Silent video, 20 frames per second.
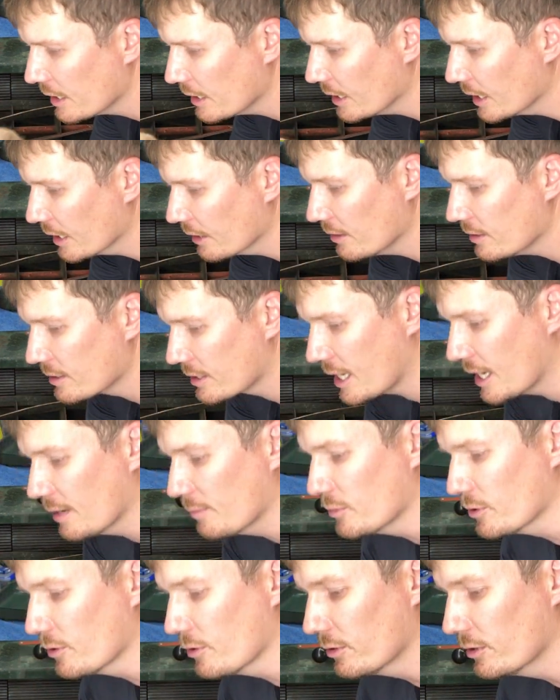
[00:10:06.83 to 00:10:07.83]
Now this
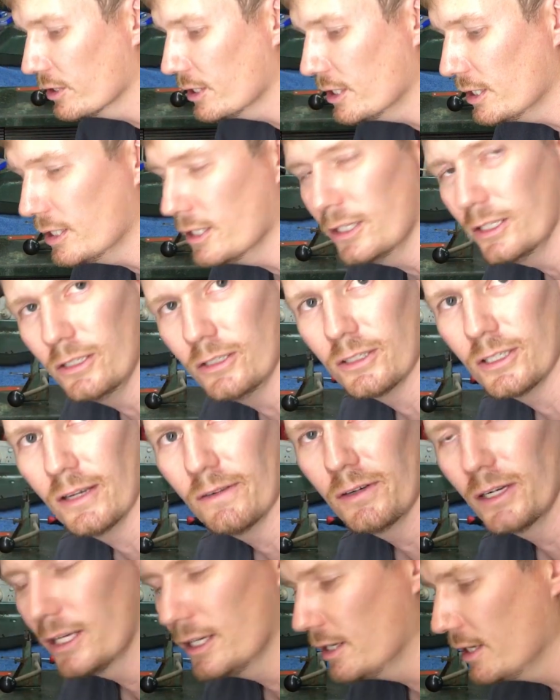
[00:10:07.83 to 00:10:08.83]
comes on the
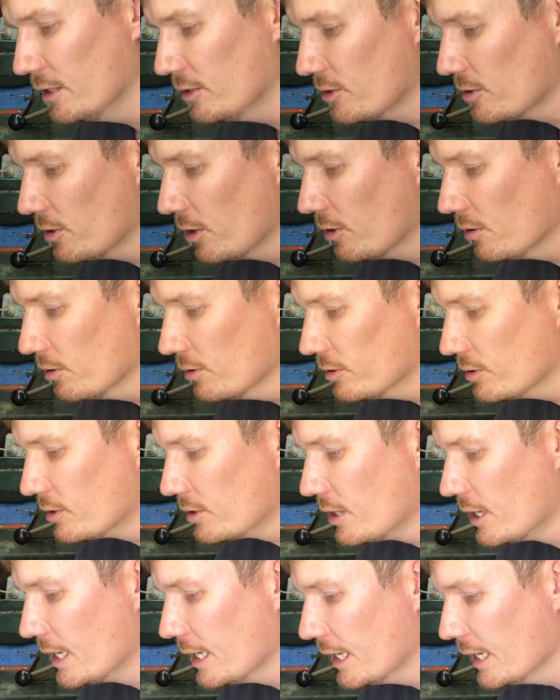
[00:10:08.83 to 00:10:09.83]
17-inch
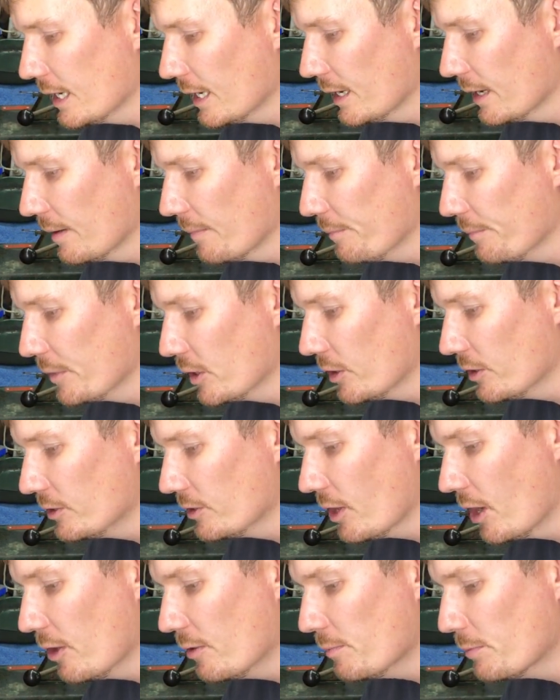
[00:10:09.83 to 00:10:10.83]
solids. I
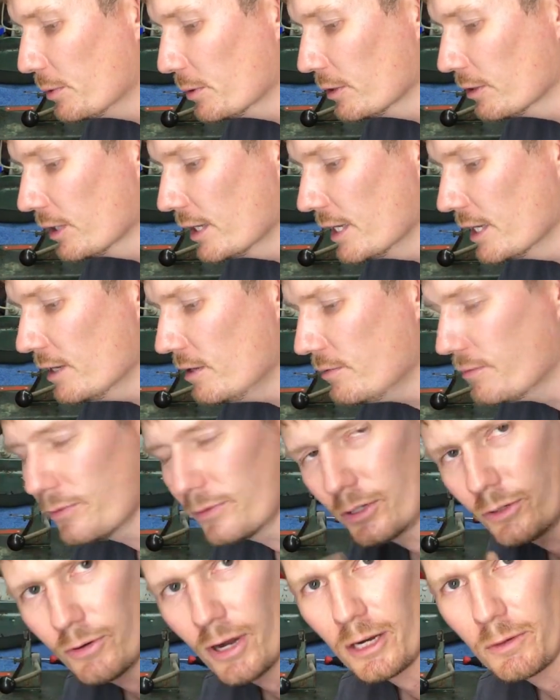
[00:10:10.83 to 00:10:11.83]
don't
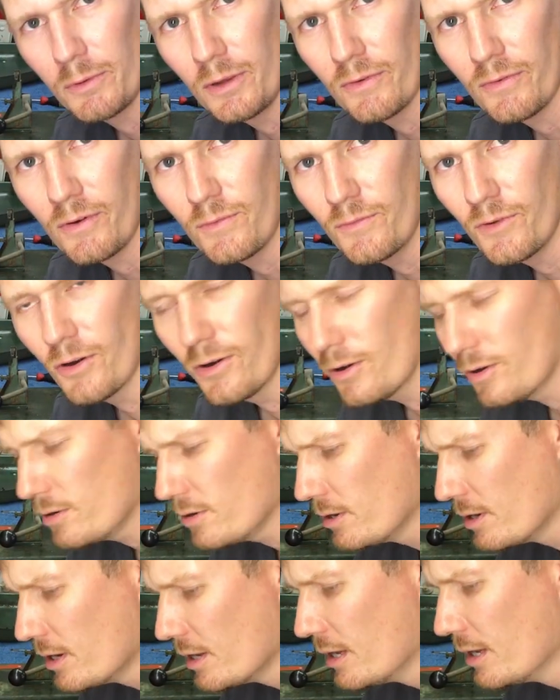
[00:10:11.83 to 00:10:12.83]
believe, correct me if I'm
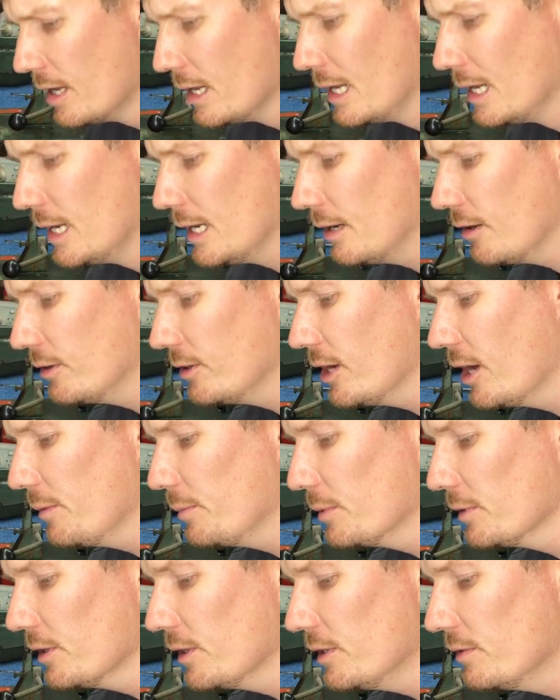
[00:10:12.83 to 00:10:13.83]
wrong, I
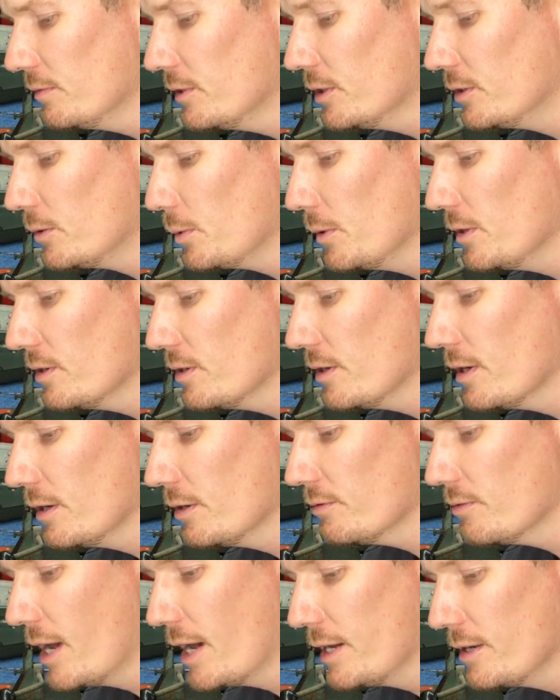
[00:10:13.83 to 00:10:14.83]
don't believe the twin
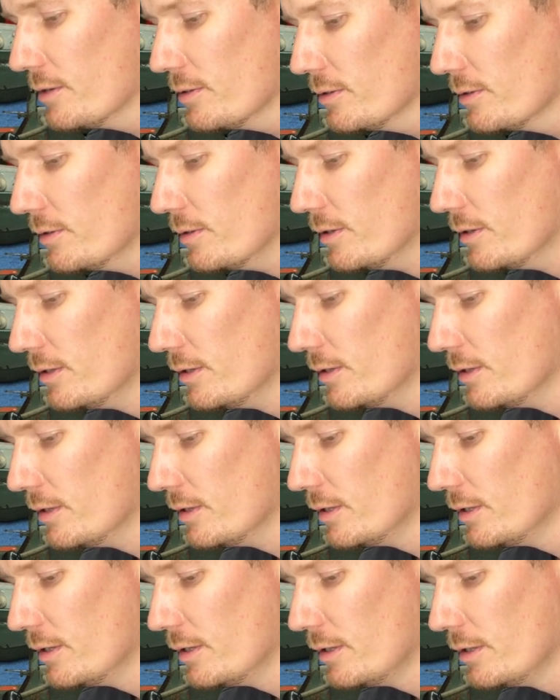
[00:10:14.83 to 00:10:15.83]
rail
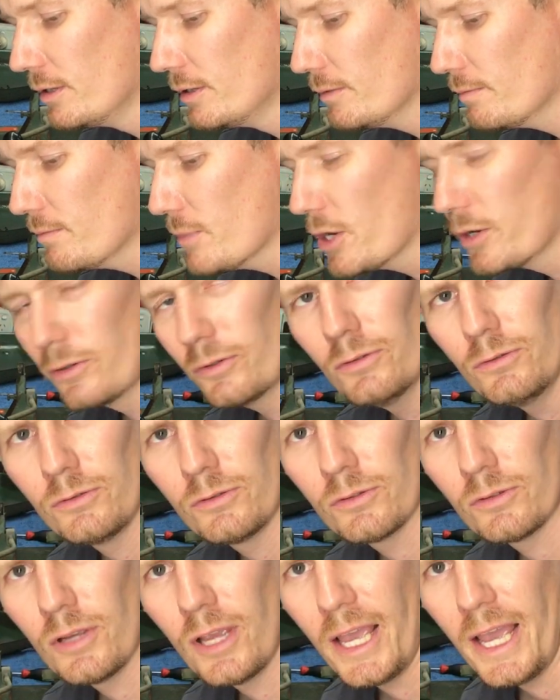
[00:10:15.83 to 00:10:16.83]

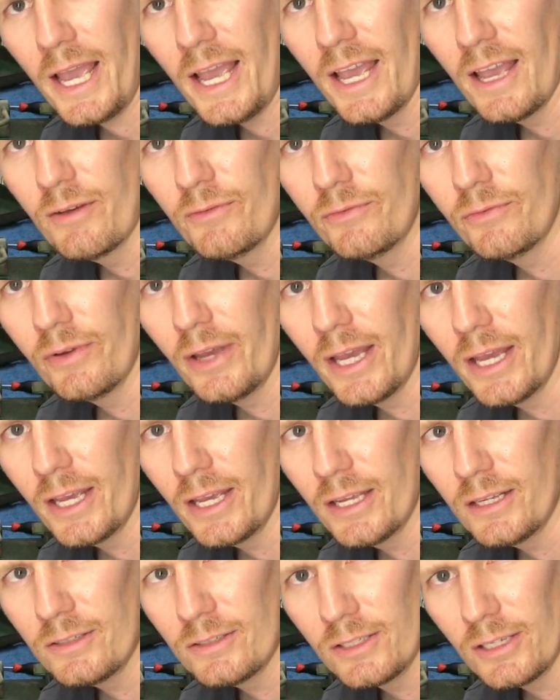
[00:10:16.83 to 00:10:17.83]
models have
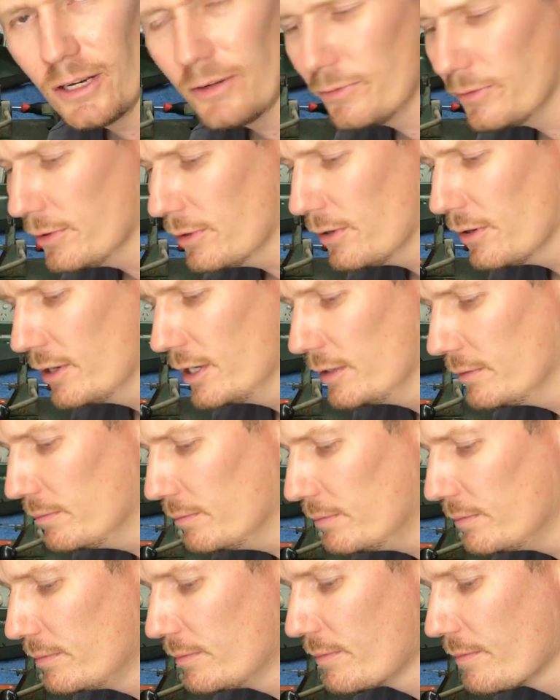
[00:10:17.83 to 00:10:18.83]
a self-aligning
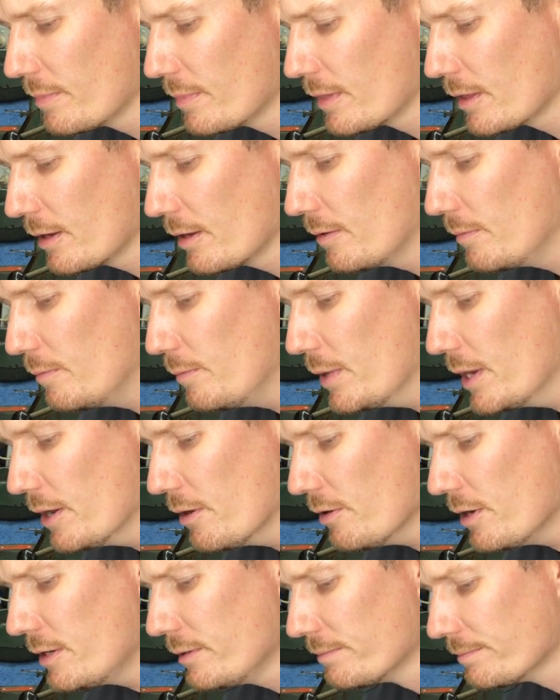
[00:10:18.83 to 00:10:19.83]

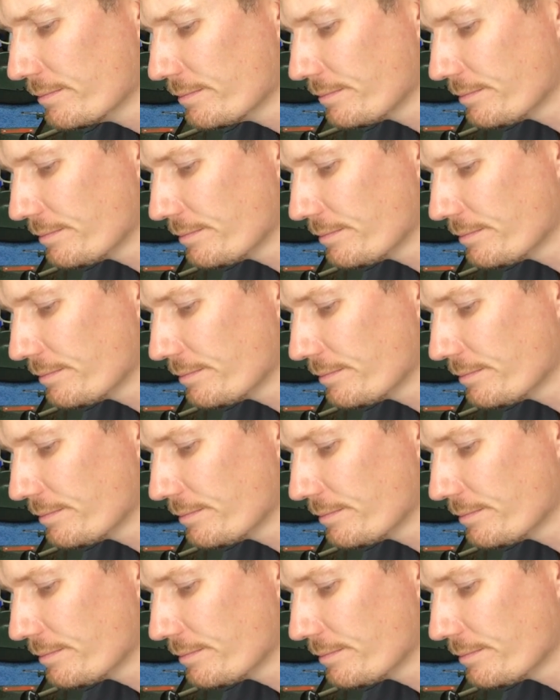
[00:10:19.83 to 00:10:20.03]
bearing.